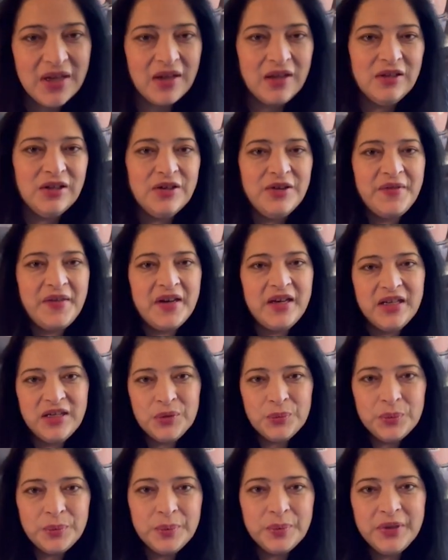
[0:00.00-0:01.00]
color that
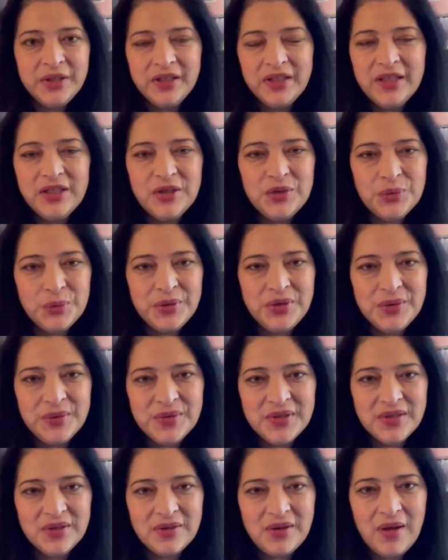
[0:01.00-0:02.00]
I really enjoy
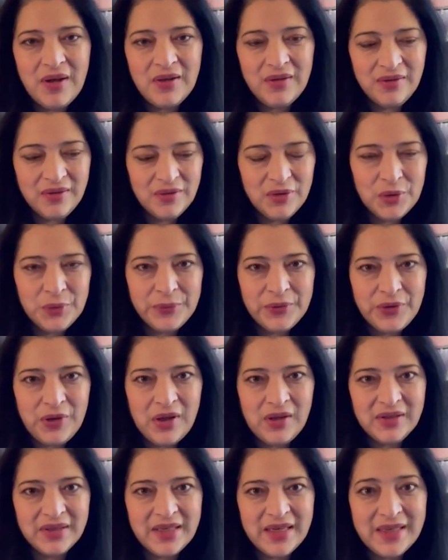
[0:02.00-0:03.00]
using over the
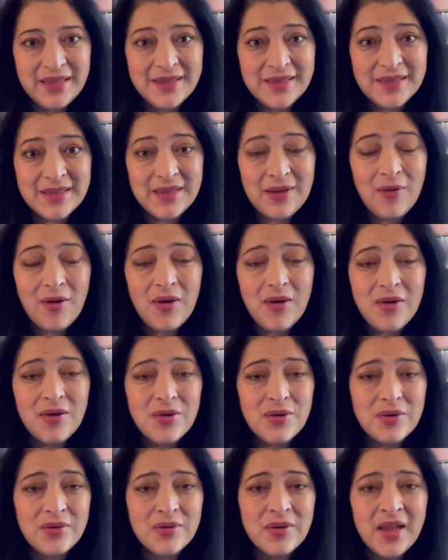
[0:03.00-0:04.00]
holidays
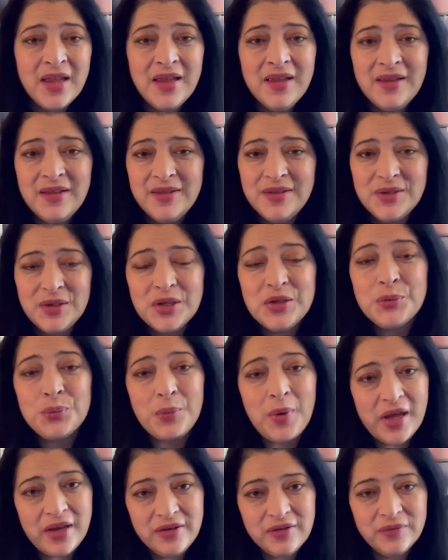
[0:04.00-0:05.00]
is
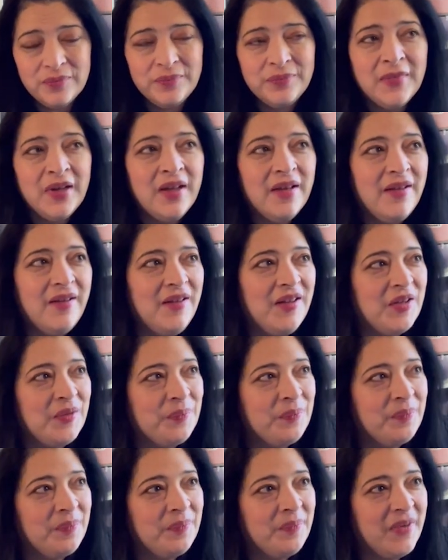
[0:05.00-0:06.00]
red.
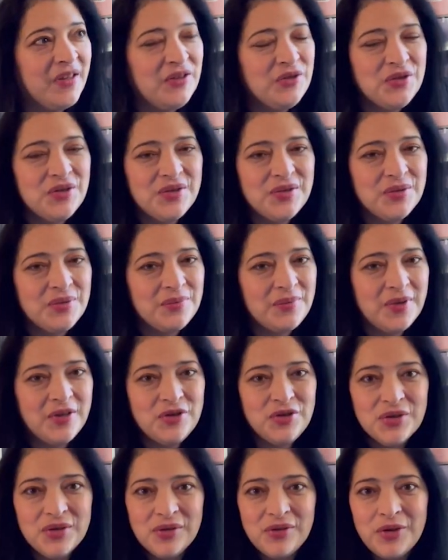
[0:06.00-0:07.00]
I
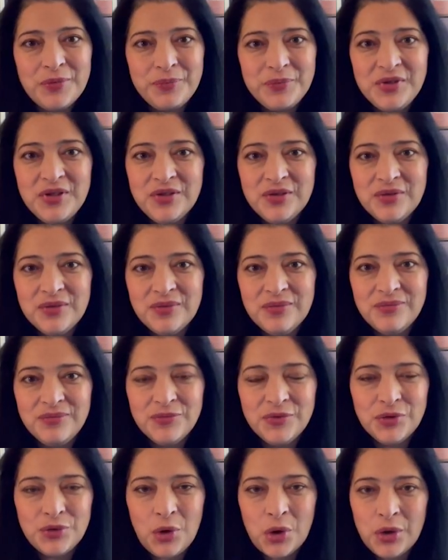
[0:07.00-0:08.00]
just love
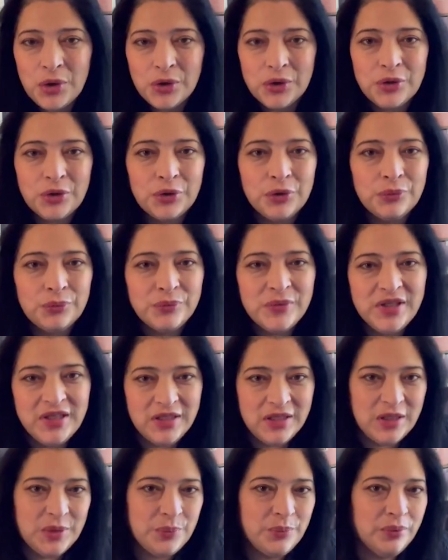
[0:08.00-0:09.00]
dark,
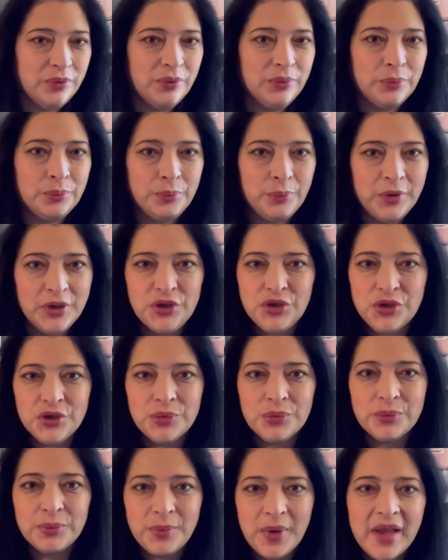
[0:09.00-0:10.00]
deep,
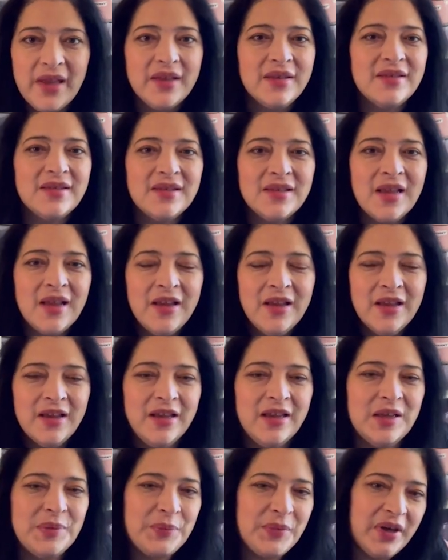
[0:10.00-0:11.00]
rich reds
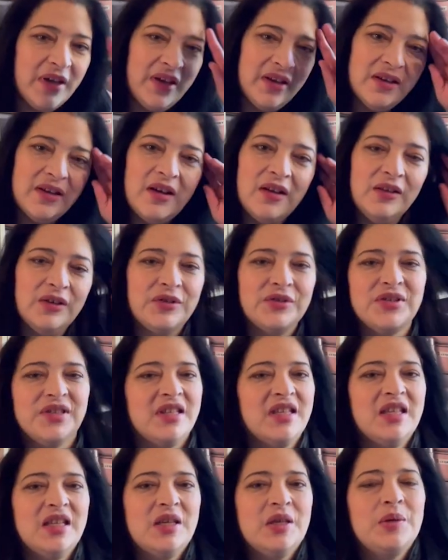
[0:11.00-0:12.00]
in my color
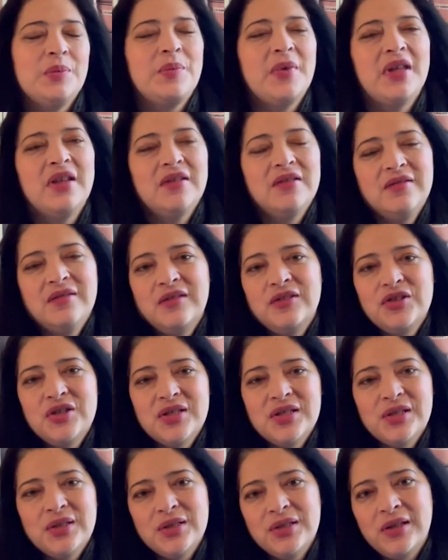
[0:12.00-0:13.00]
scheme, and
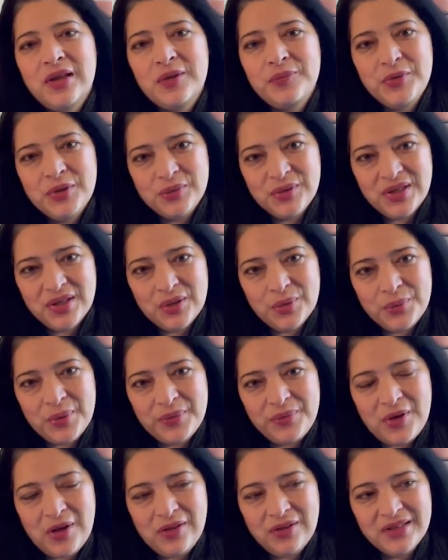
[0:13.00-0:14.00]
just love using it
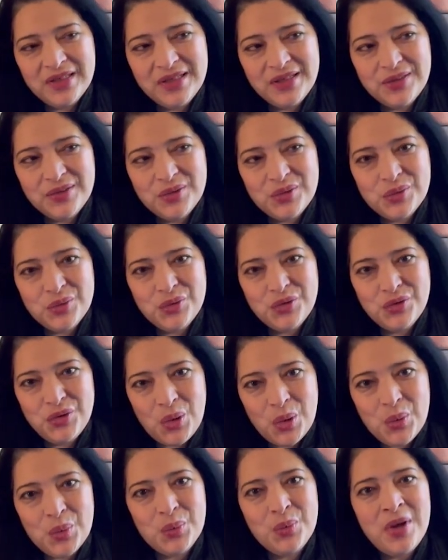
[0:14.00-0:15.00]
around the holidays.
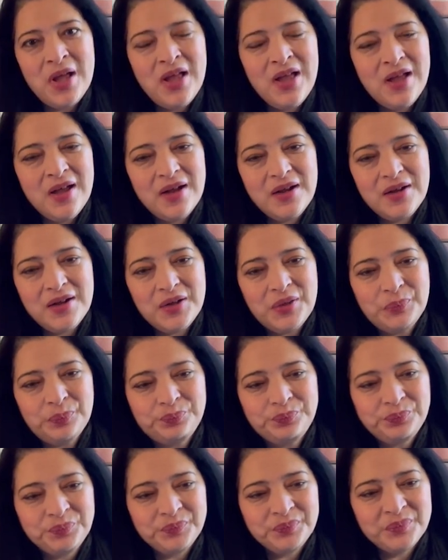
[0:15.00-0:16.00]
So
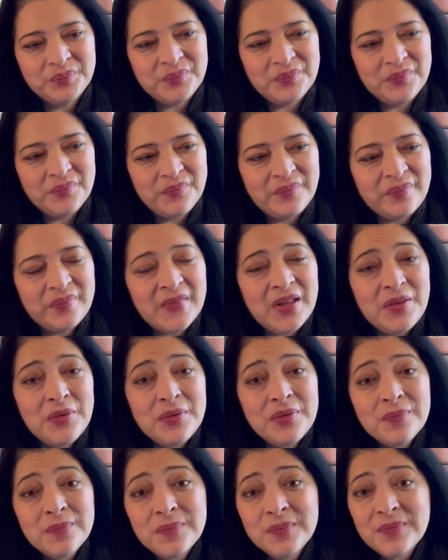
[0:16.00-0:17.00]

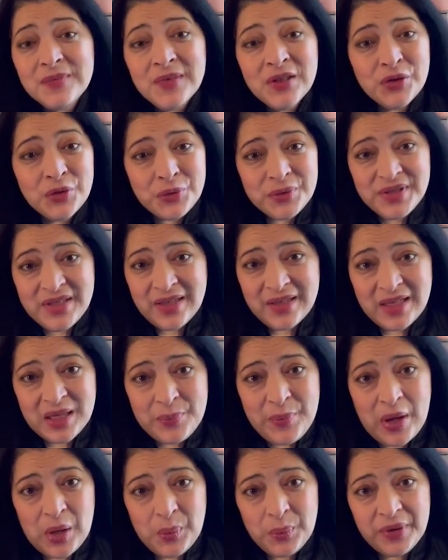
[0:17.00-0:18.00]
Le Creuset
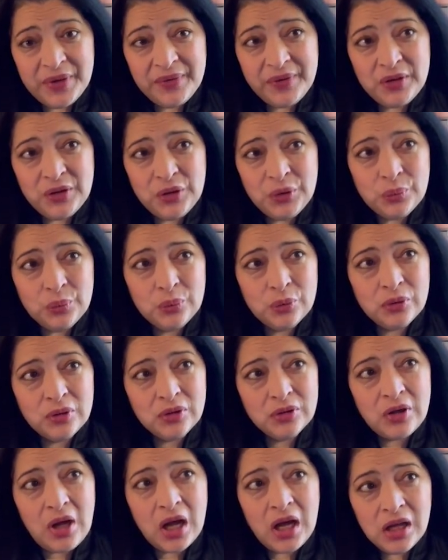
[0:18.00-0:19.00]
came out with a new
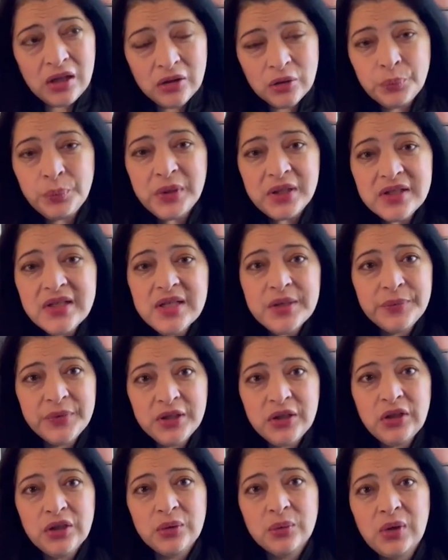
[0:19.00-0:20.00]
color,
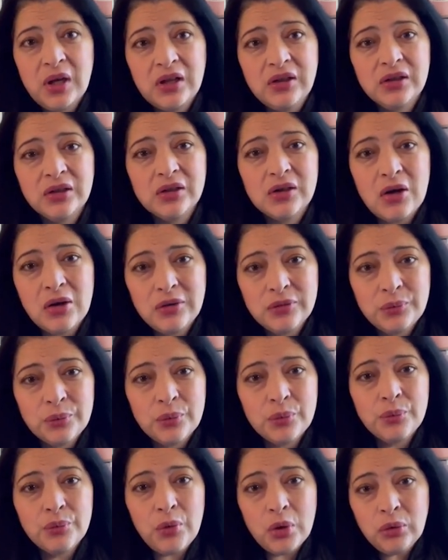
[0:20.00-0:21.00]
relatively new color, called
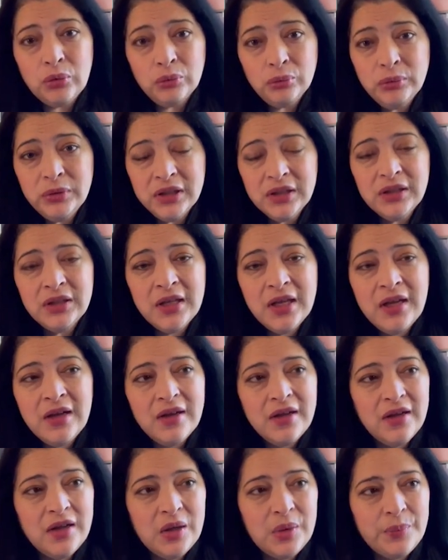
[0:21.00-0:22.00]
Rhone.
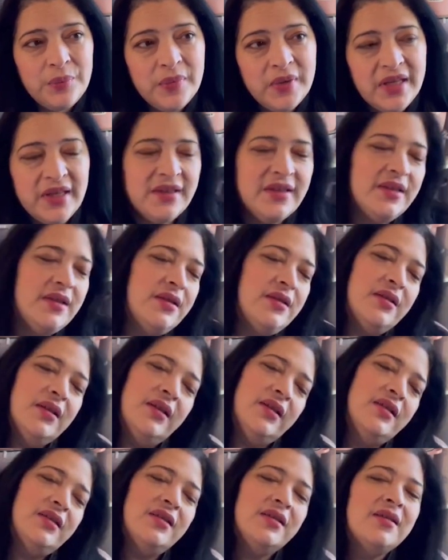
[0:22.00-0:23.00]
It's
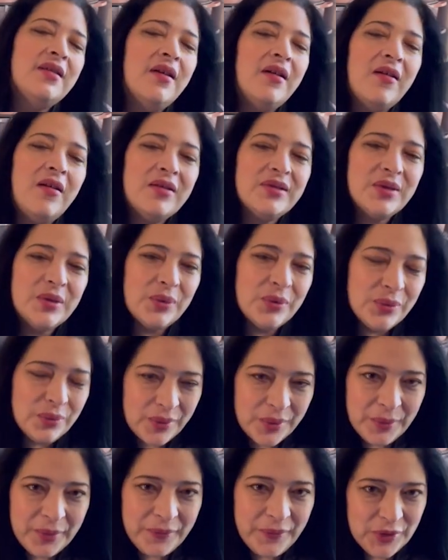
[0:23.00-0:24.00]
also
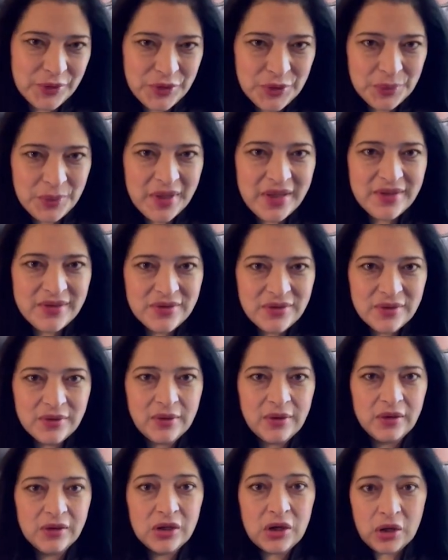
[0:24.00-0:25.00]
referred to as
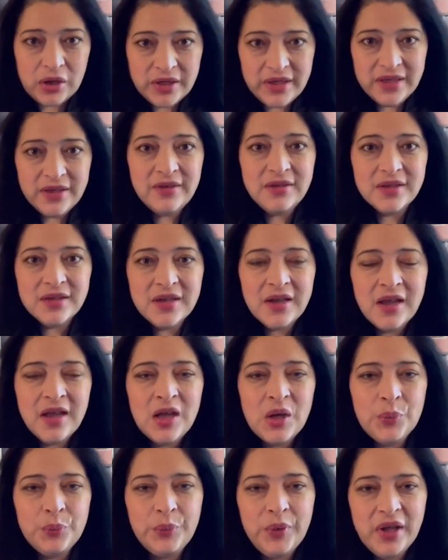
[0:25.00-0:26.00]
garnet,
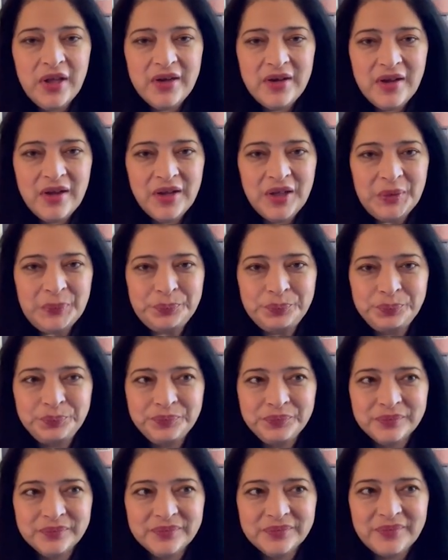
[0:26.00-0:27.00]
but
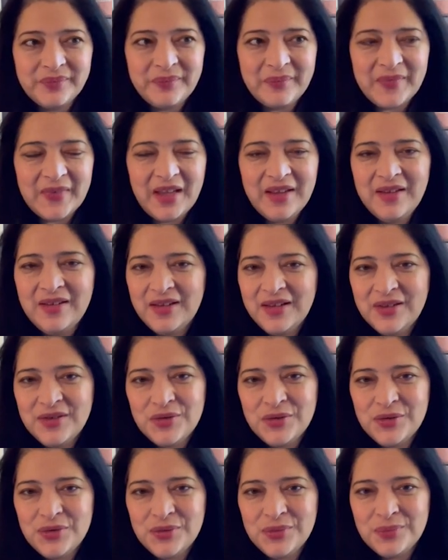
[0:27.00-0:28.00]

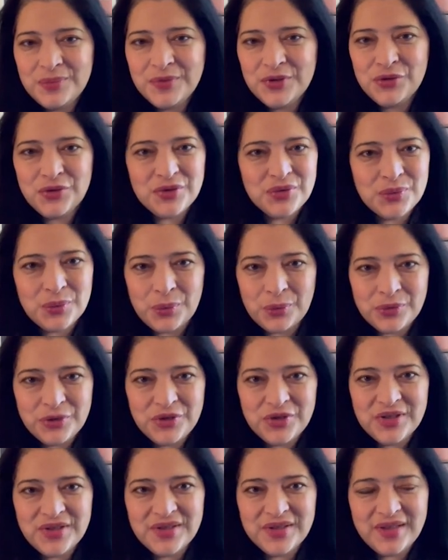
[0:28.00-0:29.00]
it's just
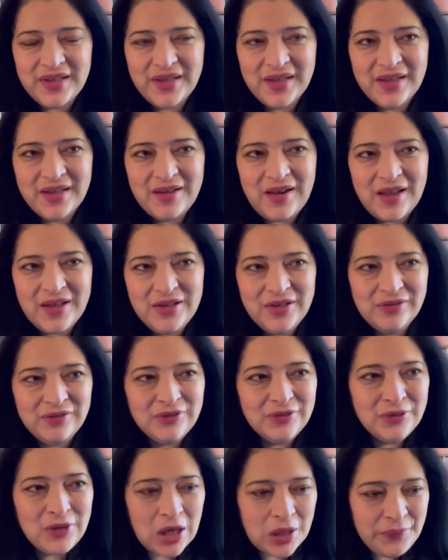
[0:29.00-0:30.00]
gorgeous, and I
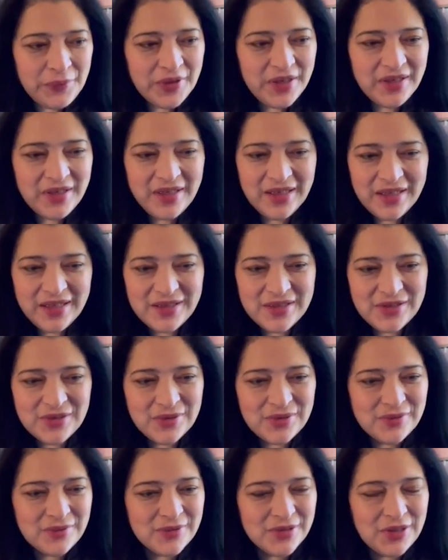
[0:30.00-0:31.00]
love it.
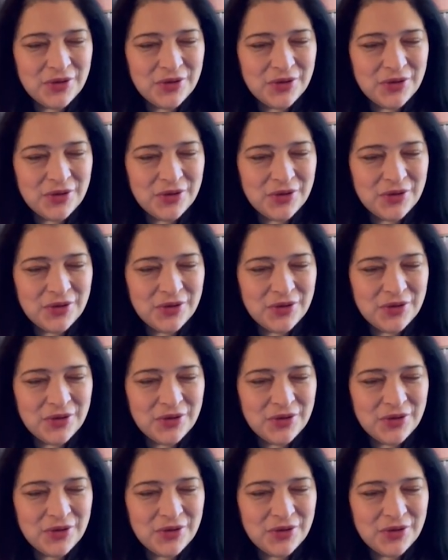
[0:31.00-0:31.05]
It's